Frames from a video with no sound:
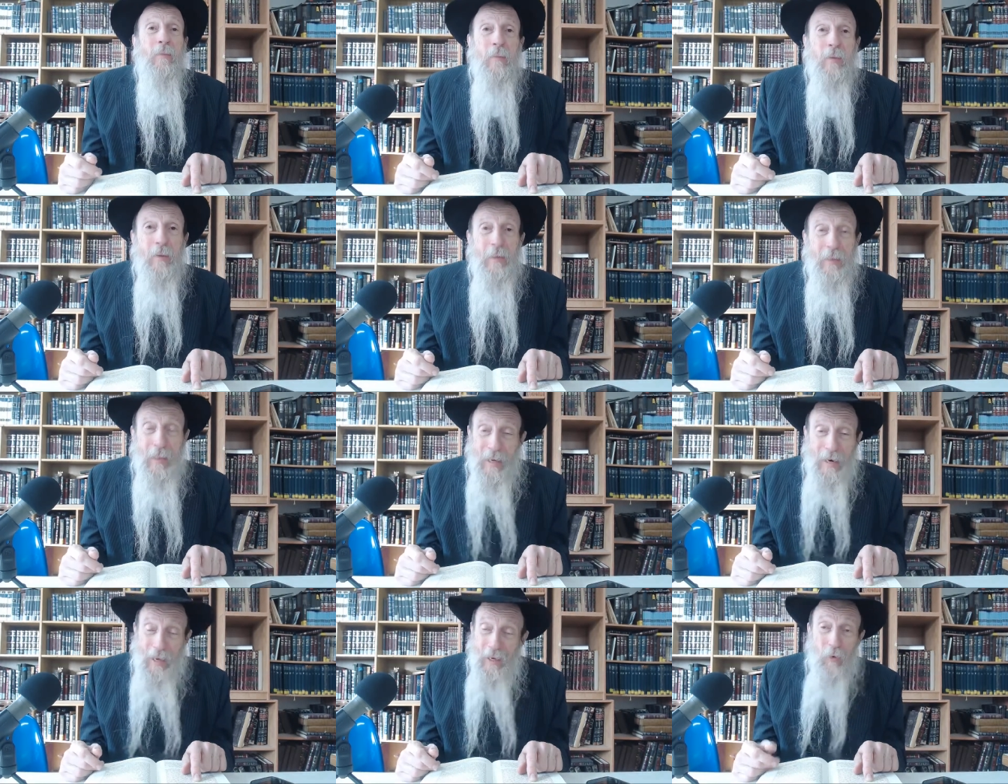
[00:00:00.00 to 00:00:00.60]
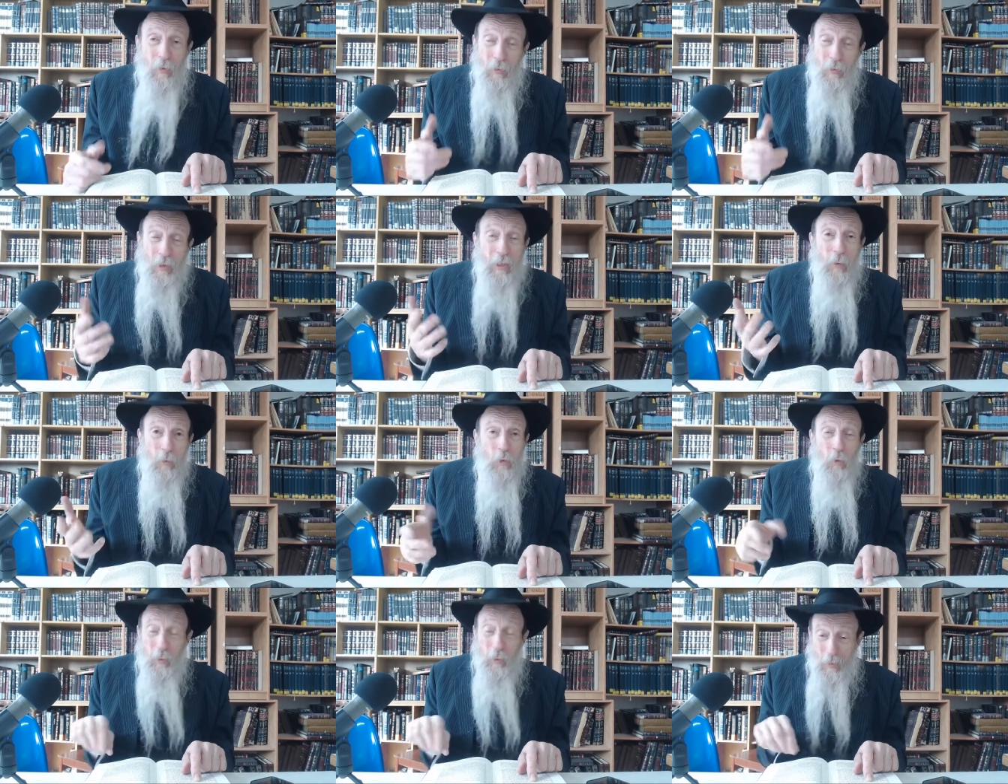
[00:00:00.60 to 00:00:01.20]
not, I don't think he
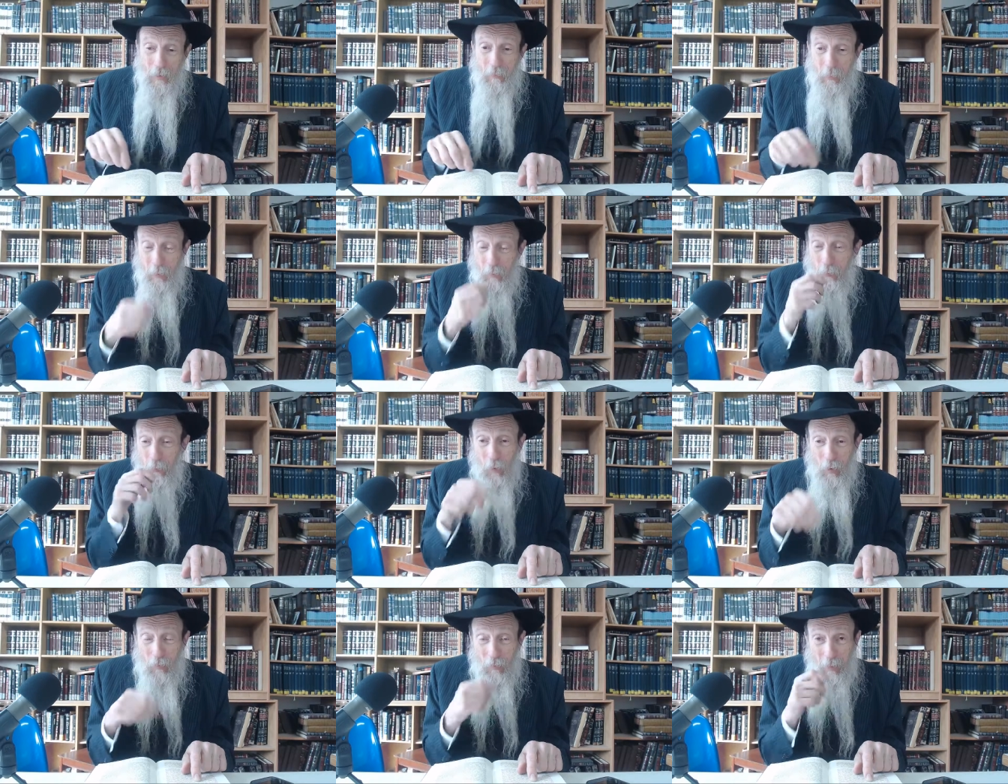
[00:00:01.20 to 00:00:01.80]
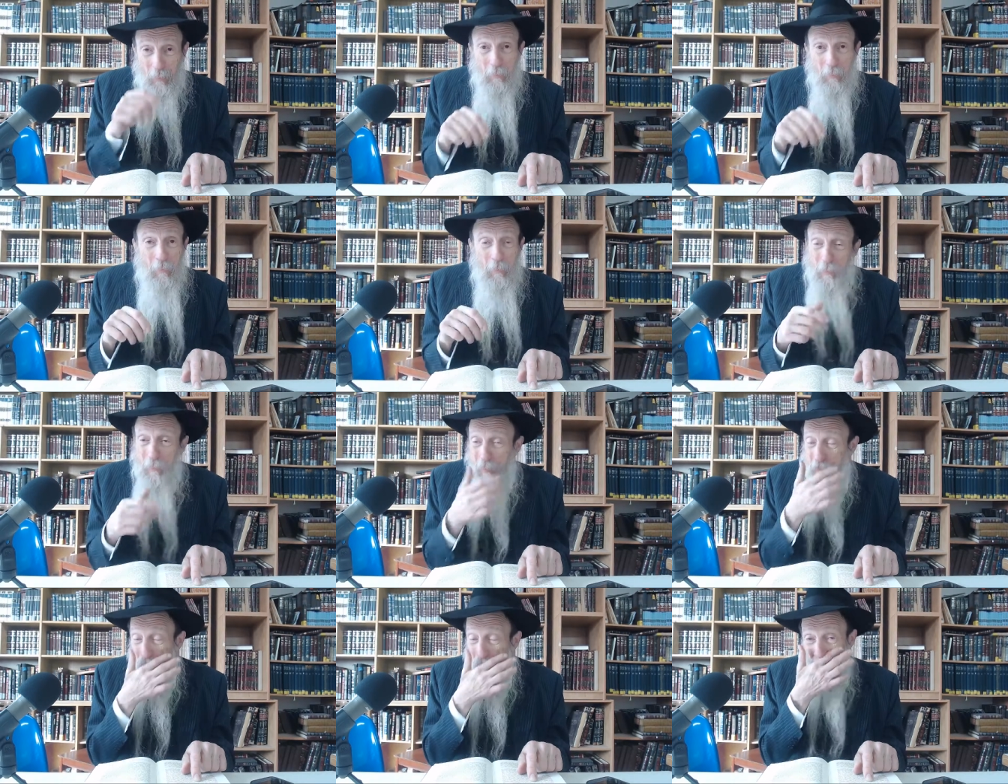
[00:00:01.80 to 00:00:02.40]
would do it every before every
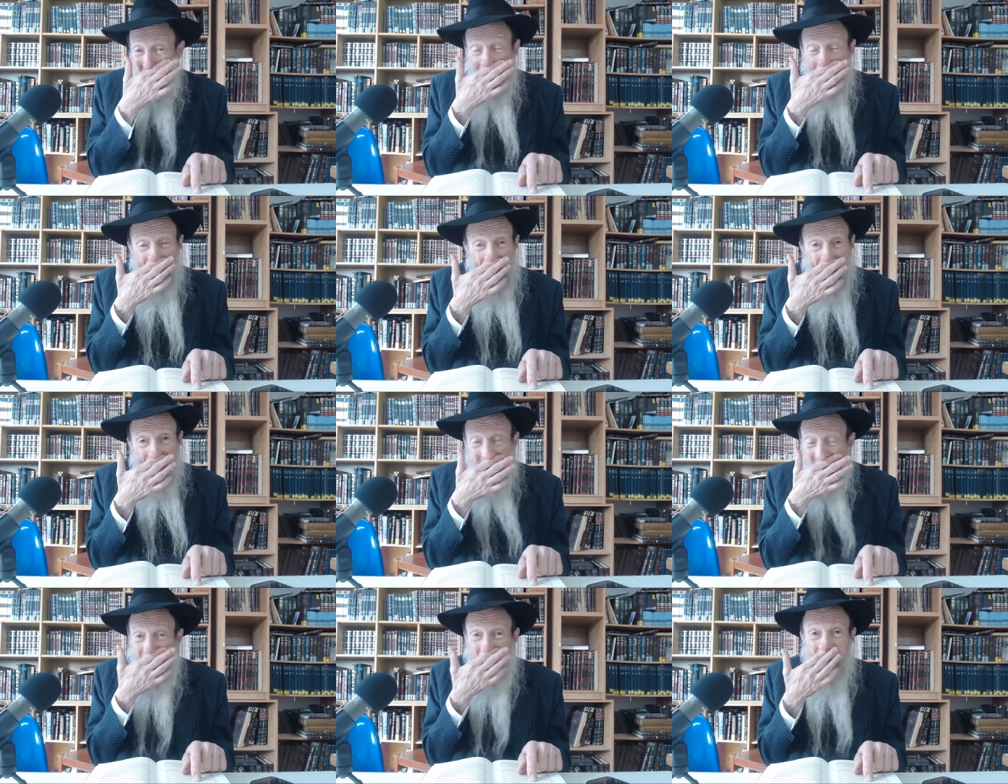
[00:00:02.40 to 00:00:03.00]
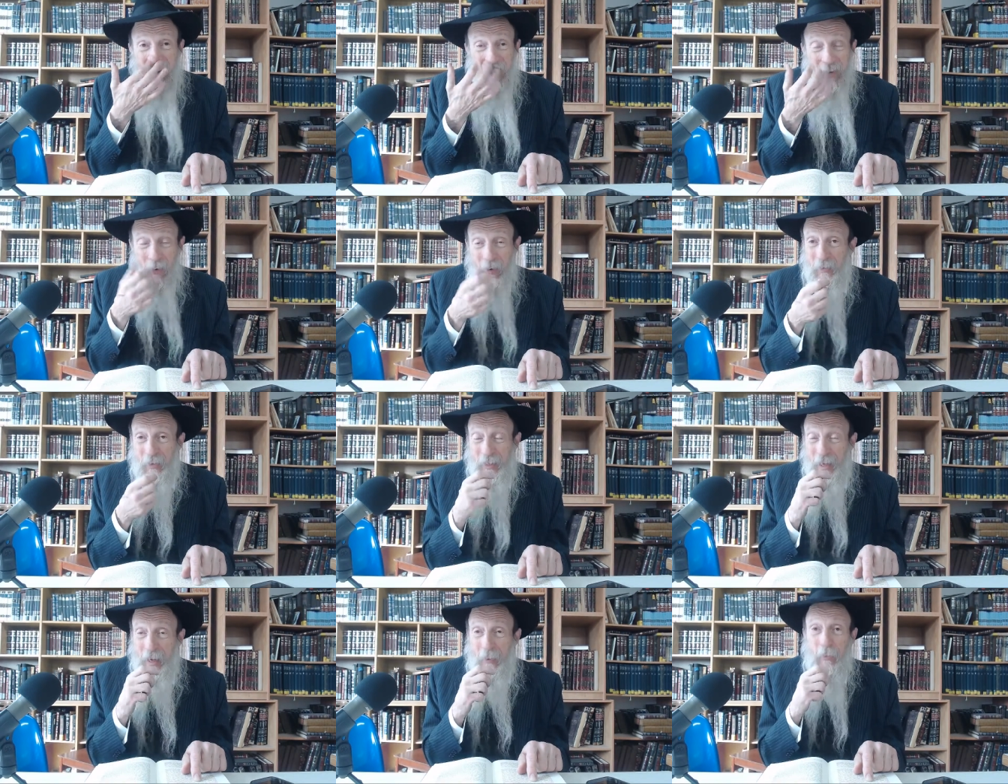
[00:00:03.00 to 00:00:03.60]
every uh, you know
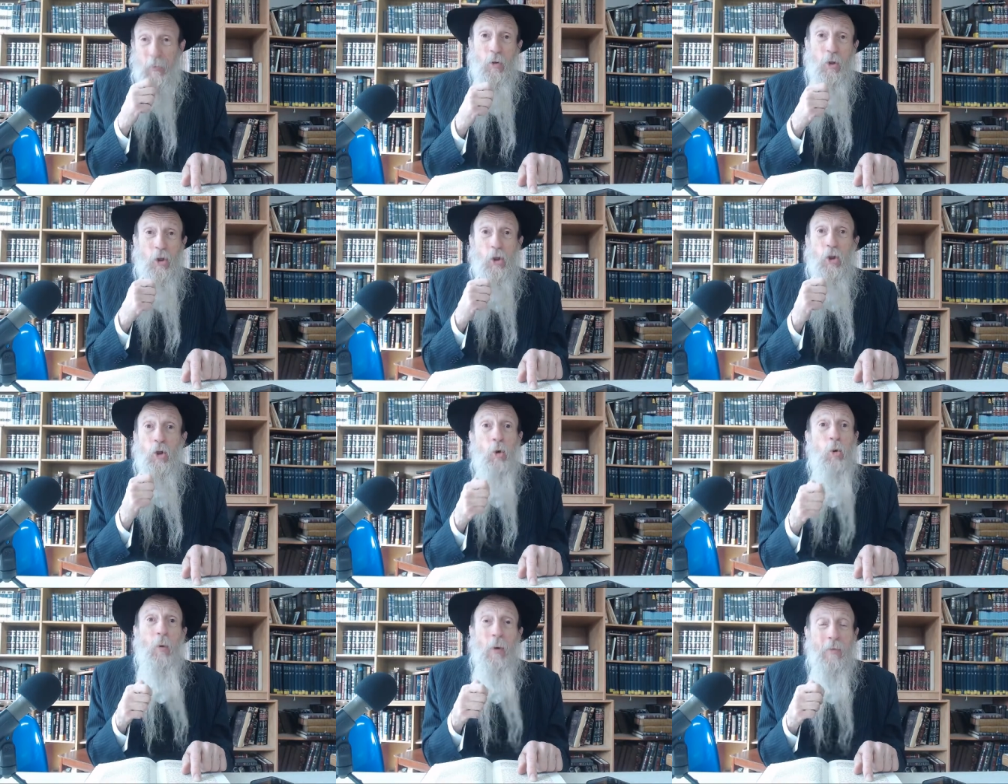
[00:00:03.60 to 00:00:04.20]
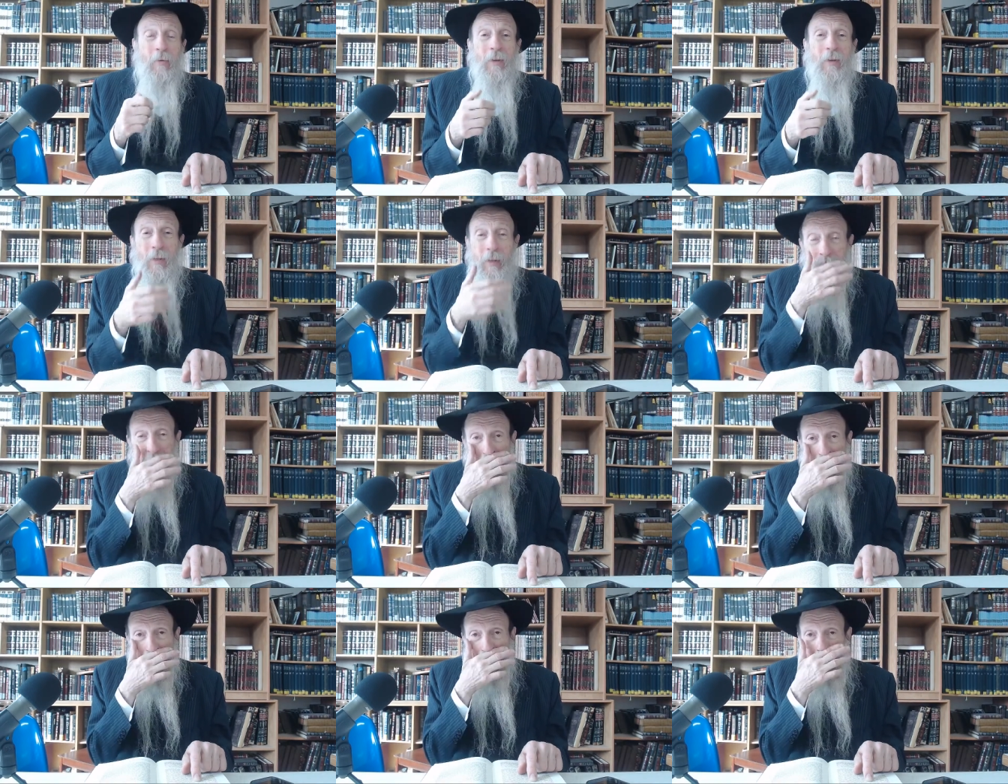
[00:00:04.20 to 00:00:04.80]
every time he would chew
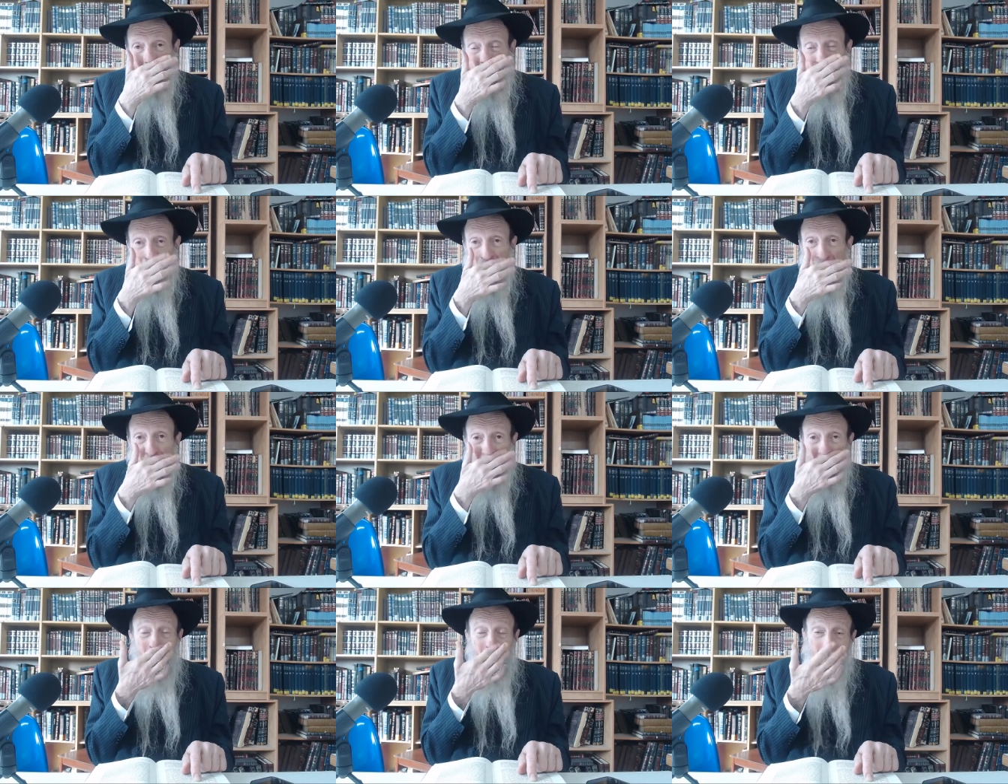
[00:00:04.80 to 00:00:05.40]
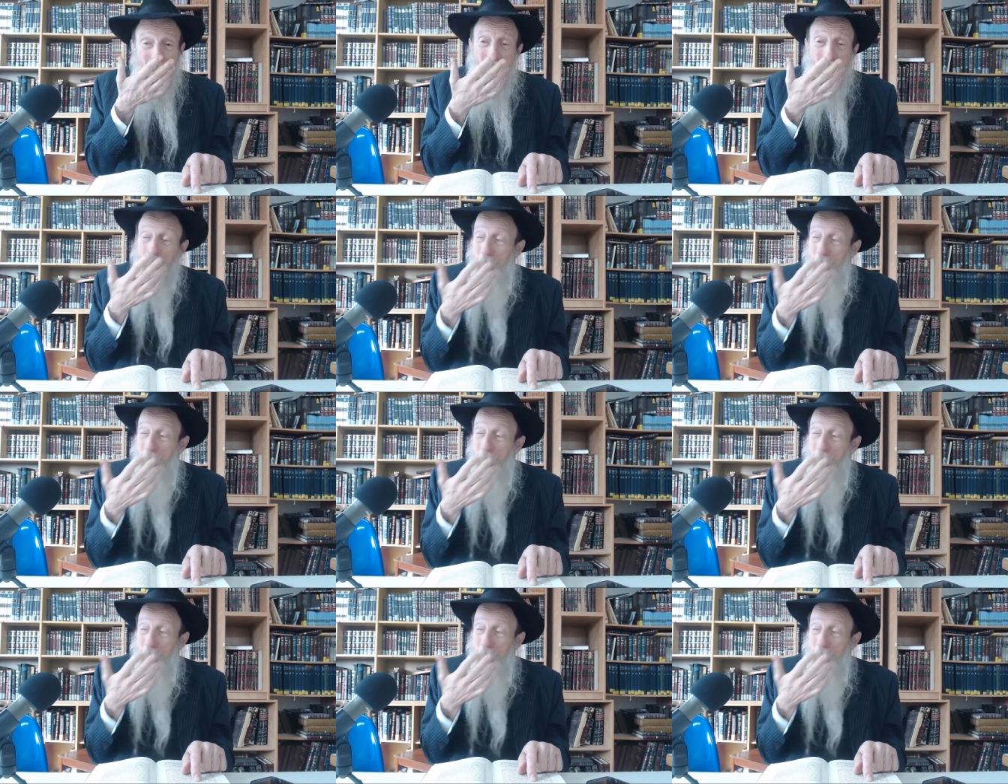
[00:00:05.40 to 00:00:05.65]
everything. But